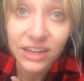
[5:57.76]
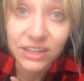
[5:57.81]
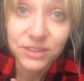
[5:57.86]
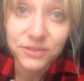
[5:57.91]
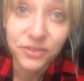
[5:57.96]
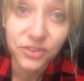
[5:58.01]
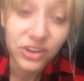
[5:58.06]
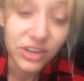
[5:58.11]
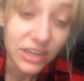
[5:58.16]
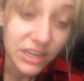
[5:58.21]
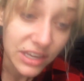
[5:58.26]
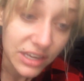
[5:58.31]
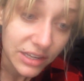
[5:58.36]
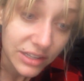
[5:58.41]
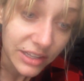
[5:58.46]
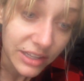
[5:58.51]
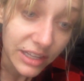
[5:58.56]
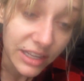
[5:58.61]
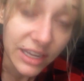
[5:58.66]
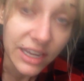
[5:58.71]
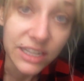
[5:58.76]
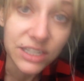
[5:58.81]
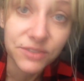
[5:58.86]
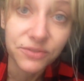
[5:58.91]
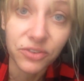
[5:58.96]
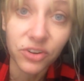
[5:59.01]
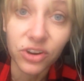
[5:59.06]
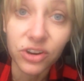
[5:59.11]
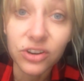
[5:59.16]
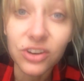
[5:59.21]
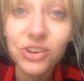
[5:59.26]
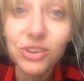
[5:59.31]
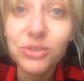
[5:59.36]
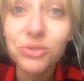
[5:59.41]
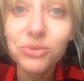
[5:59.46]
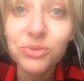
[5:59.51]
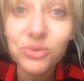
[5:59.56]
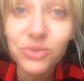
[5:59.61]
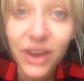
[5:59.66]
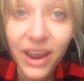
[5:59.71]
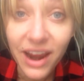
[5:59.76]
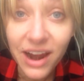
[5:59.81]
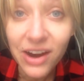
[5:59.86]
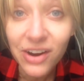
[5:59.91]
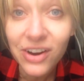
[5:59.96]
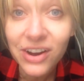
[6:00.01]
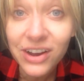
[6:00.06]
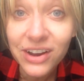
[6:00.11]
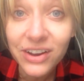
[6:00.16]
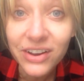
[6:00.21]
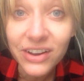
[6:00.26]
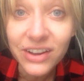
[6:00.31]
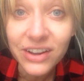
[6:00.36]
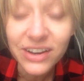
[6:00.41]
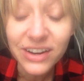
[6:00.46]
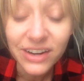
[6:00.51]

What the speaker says: It's for healing. It's for a new era.